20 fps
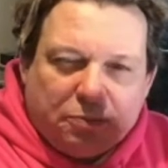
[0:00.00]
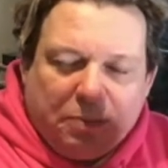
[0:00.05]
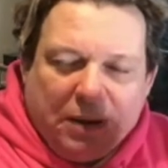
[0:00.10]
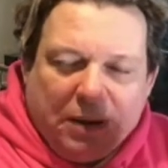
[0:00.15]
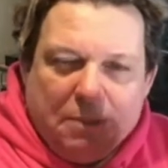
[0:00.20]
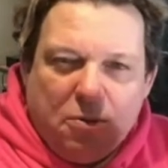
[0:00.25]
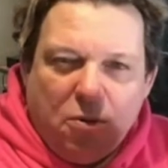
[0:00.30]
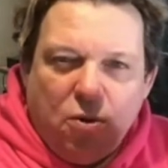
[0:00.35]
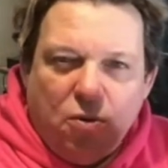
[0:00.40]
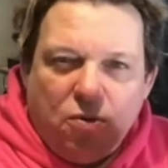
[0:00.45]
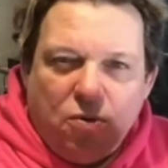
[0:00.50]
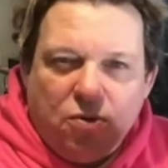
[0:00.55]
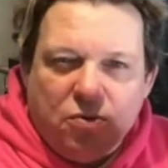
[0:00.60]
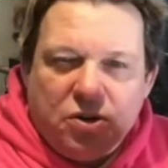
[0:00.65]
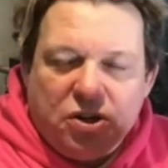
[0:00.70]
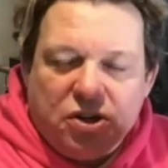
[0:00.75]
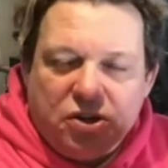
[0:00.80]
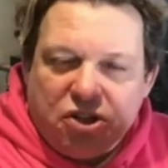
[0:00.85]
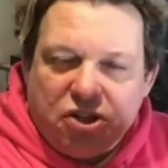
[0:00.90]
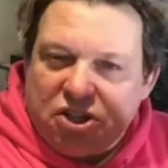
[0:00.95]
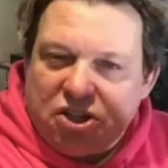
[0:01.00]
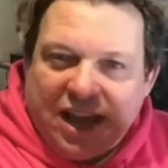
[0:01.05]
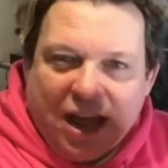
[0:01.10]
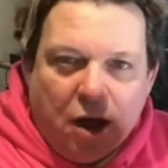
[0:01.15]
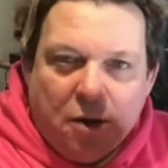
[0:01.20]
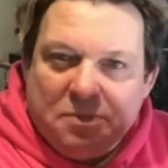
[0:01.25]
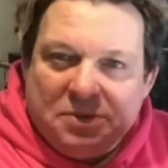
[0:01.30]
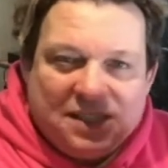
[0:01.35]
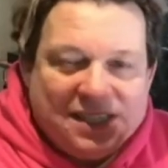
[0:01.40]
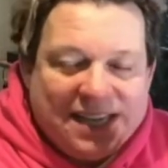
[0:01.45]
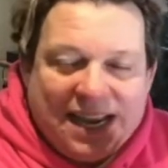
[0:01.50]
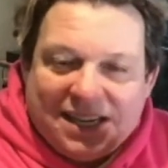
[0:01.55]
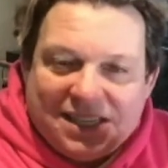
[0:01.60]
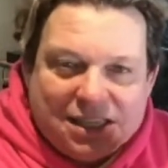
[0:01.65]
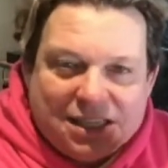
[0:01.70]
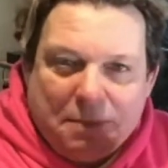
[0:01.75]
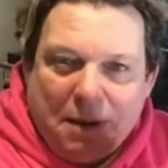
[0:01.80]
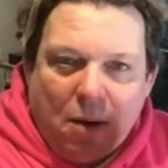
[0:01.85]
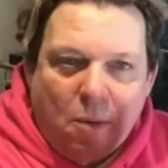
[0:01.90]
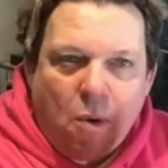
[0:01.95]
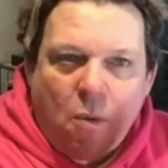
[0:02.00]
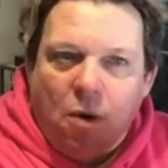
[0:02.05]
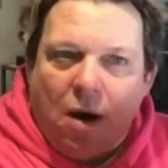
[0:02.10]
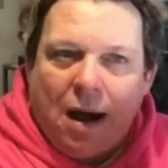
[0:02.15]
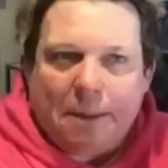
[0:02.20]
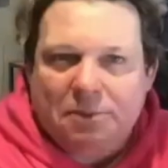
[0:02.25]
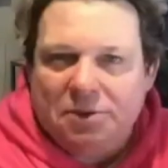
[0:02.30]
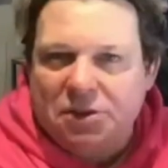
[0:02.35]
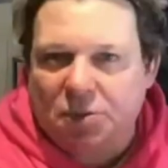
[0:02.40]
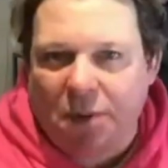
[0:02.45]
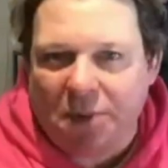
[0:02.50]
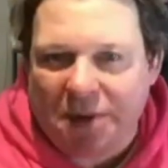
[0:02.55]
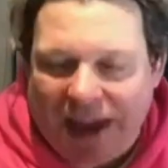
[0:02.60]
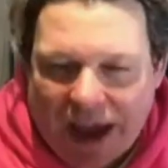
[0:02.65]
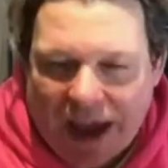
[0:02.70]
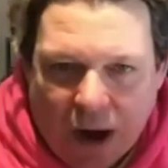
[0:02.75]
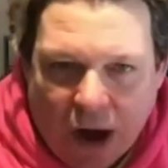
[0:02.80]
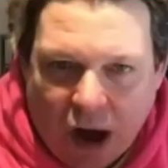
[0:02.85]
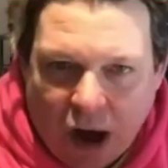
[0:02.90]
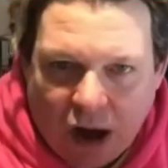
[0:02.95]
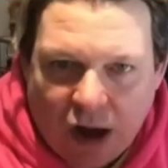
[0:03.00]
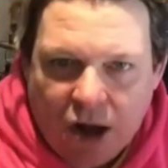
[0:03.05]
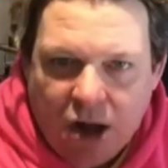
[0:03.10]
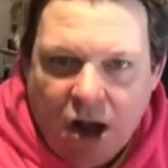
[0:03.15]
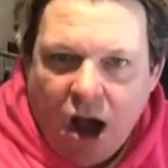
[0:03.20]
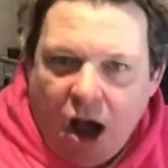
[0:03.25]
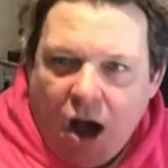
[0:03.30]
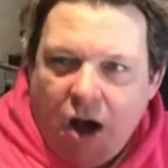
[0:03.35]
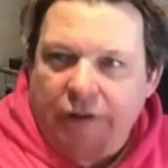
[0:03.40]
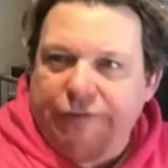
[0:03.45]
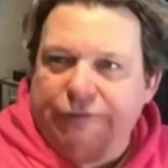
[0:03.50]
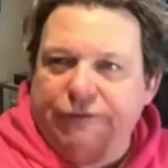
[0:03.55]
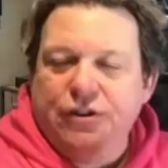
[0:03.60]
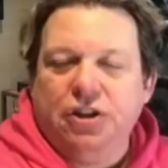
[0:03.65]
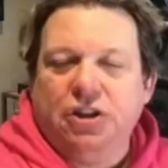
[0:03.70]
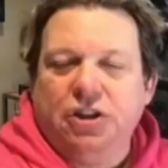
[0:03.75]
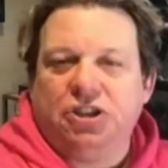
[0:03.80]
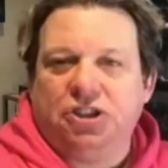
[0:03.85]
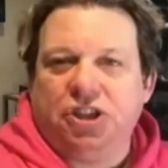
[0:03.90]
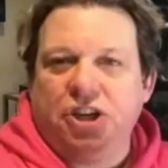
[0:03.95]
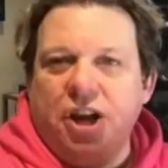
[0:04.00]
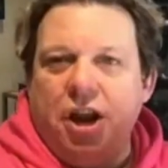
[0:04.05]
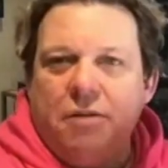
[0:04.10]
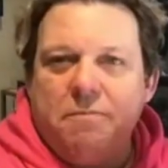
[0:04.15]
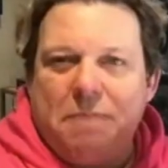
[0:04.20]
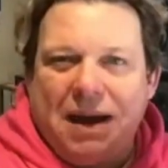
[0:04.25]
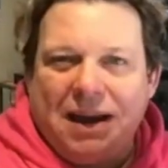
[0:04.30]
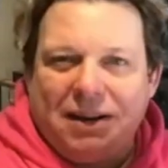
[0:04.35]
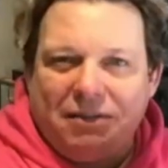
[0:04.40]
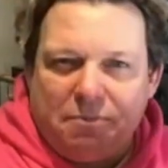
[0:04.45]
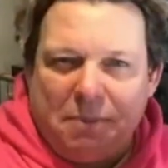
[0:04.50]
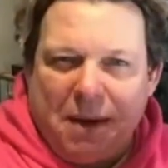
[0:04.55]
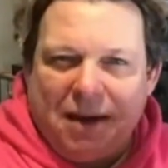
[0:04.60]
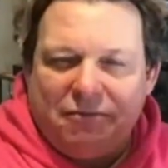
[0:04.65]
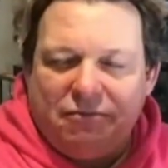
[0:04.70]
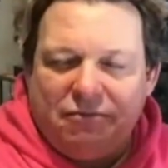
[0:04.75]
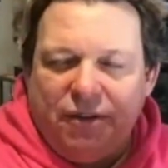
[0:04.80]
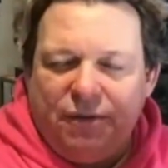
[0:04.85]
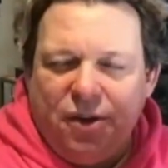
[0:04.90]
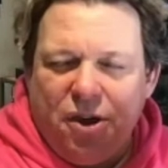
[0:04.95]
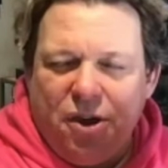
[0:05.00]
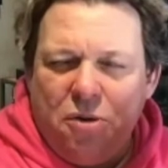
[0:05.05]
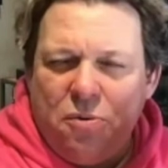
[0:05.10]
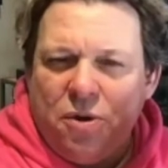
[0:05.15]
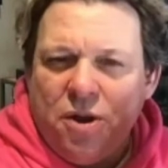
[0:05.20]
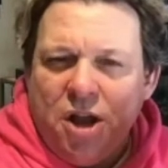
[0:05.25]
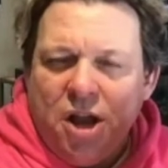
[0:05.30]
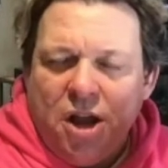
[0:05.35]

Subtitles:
people would just get obsessed about, well, what happens when we get our first bad review?